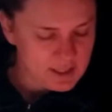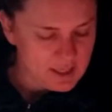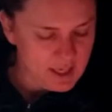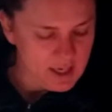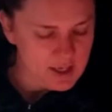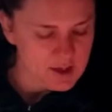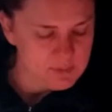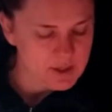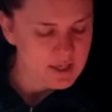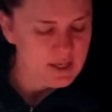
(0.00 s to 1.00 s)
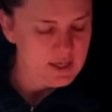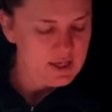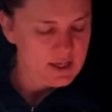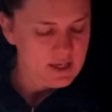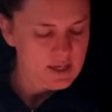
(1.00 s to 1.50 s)
Um,
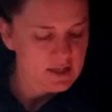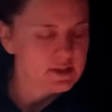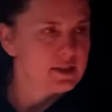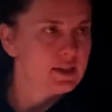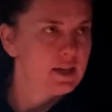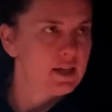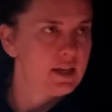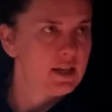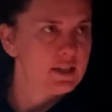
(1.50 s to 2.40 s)
and then